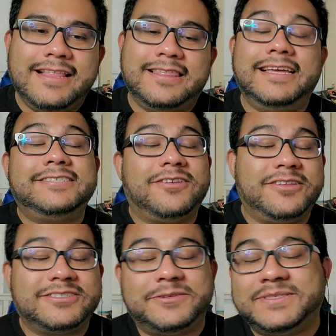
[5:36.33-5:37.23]
Links are in
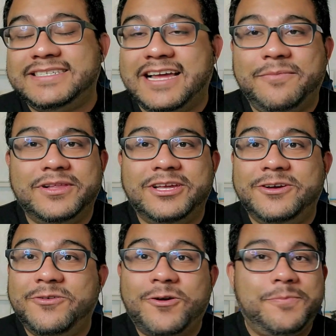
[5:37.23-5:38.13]
the description down
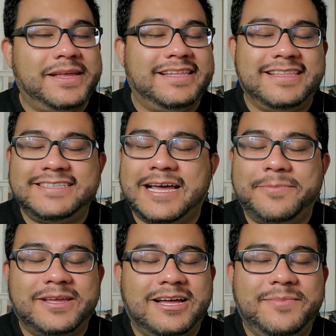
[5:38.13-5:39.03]
below or pinned in the
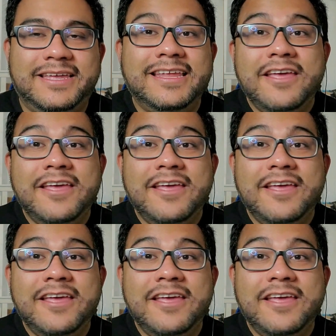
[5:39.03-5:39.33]
top comment.